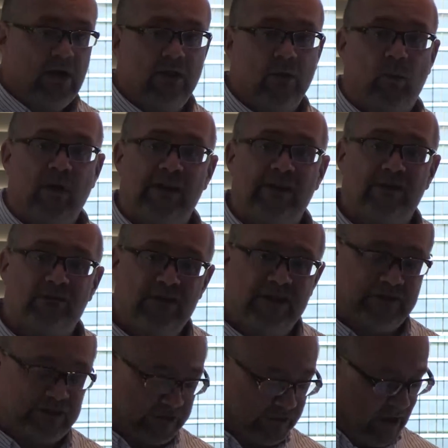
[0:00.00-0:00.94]
That one of the
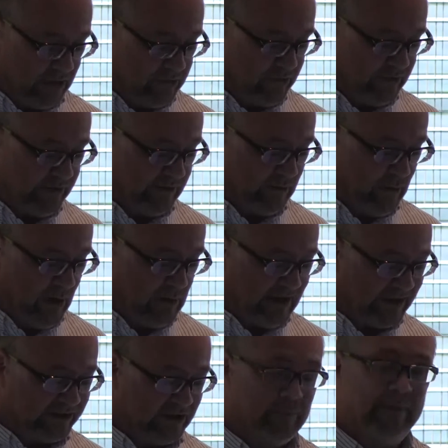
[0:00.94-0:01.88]
richest countries in the world
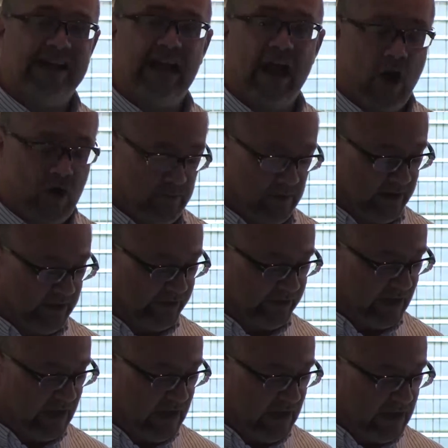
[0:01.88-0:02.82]
has so many
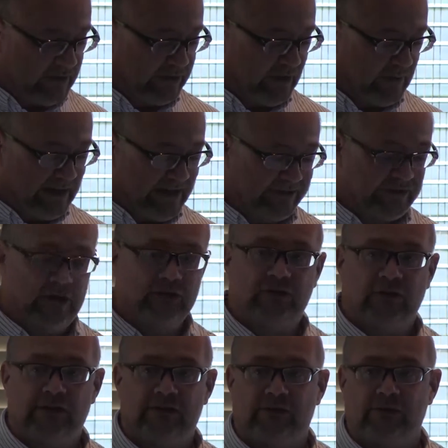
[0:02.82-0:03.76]
homeless, so many
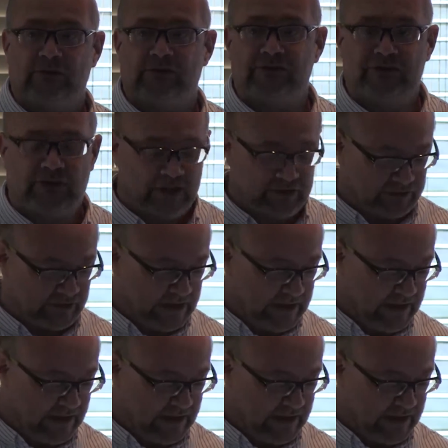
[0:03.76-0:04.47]
social issues and such